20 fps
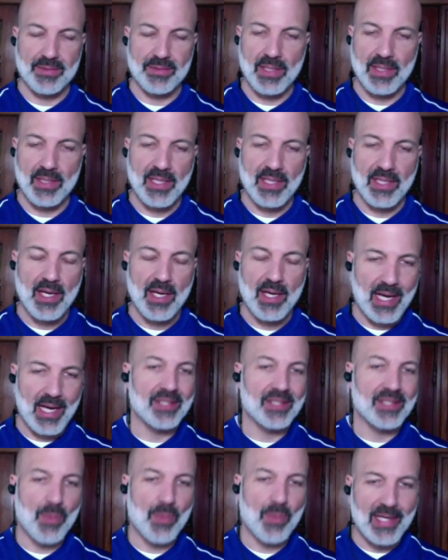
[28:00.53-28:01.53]
in the district,
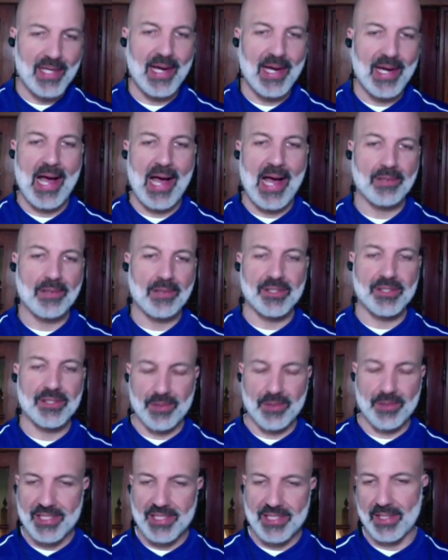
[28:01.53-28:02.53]
I also want to
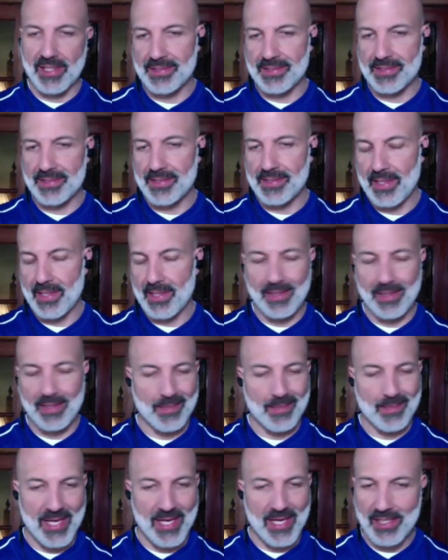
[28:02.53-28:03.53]
honor the traditions
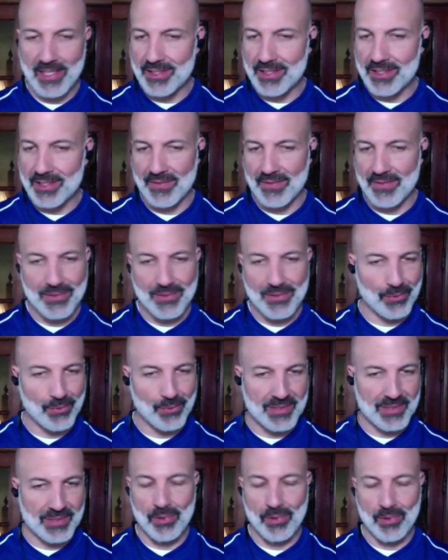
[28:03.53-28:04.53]
uh, that make each of
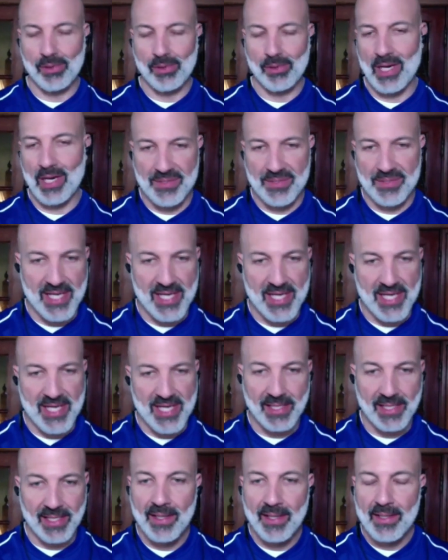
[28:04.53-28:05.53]
the schools and
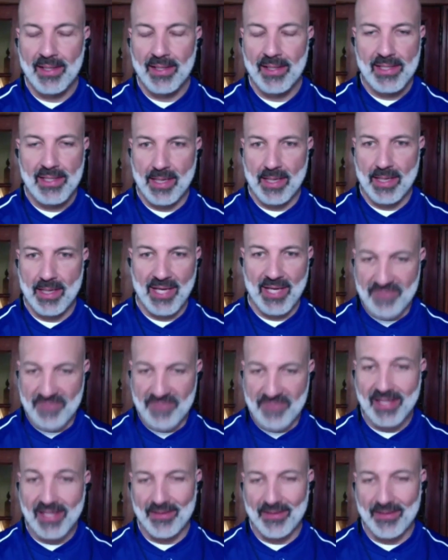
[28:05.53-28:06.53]
programs unique.
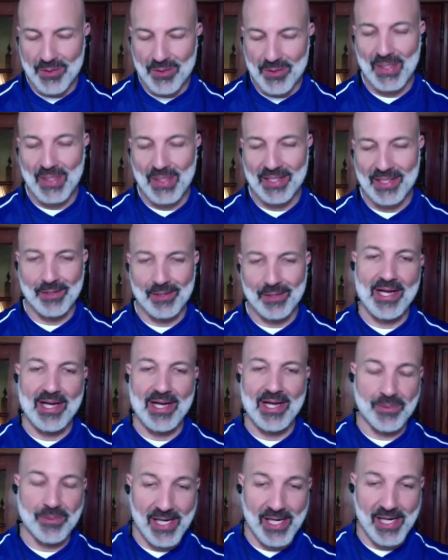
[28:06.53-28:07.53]
Um, I've been at every one
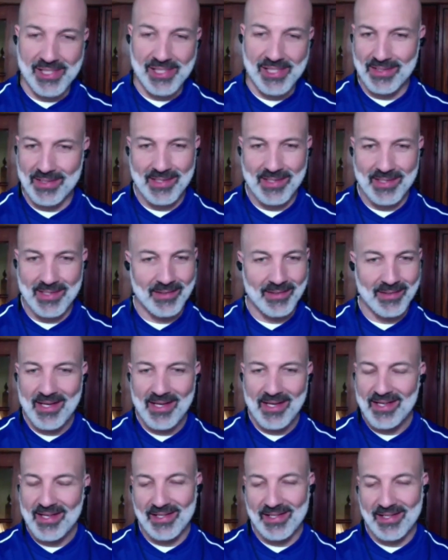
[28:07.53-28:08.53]
of the graduations,
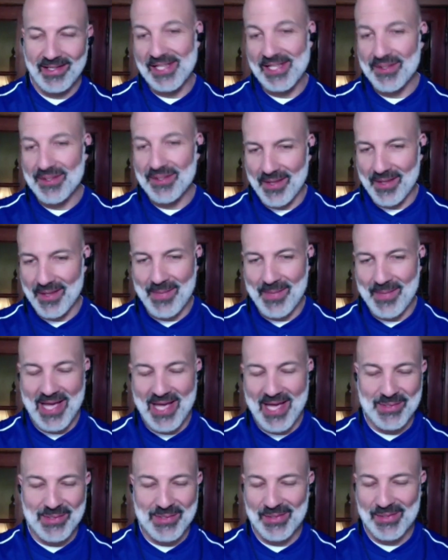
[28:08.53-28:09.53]
and and each
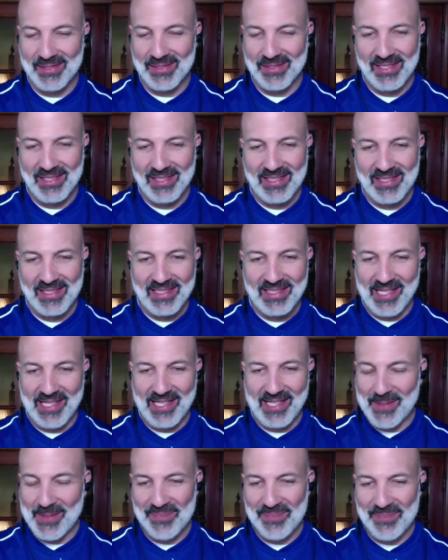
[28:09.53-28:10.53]
of them has their
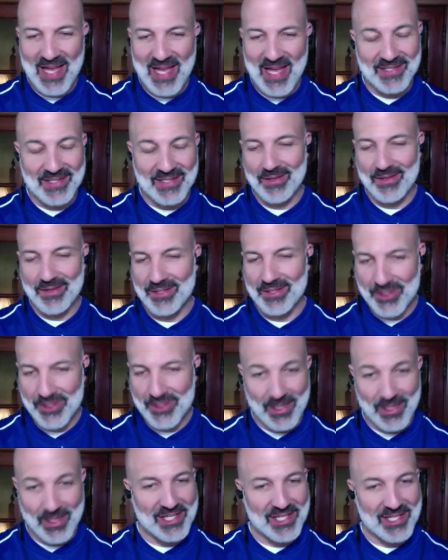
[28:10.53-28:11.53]
um, has
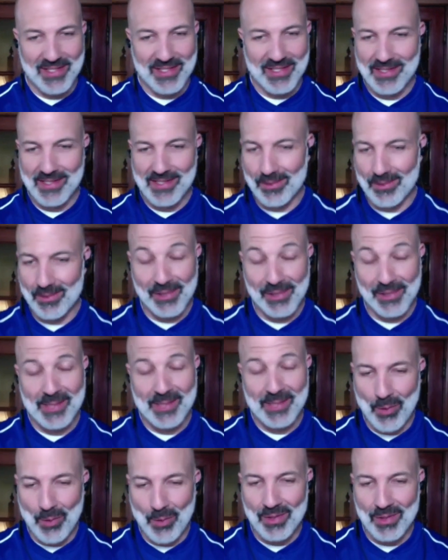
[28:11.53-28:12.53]
their traditions that
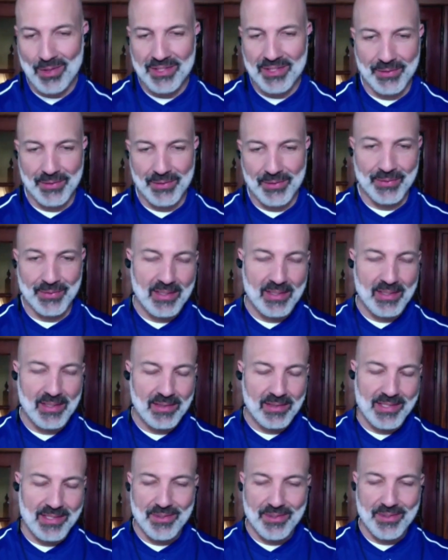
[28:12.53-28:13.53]
are really important
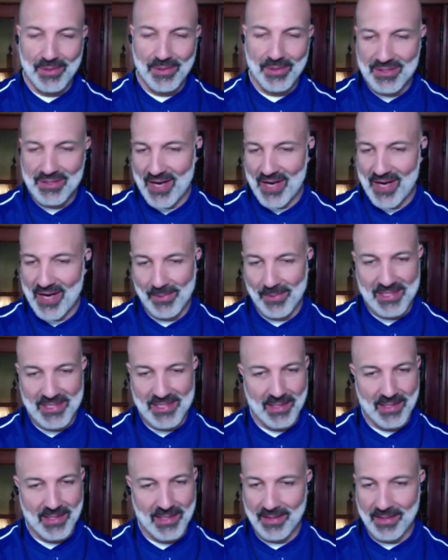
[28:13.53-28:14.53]
to uh, students,
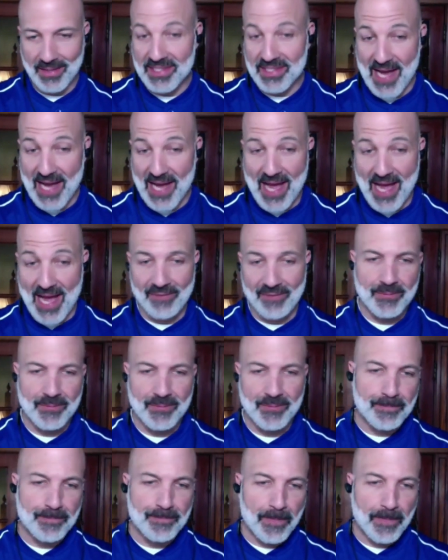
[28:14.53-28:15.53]
families, and, and the
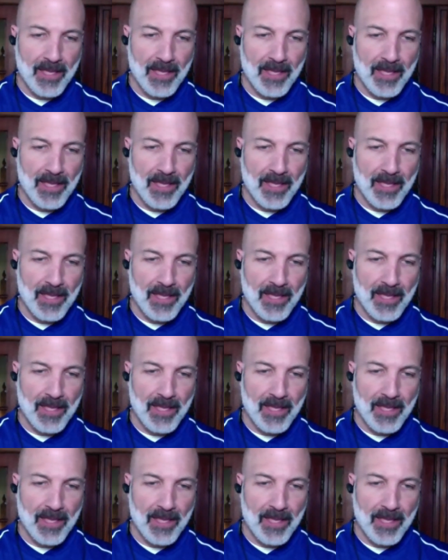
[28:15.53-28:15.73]
staff.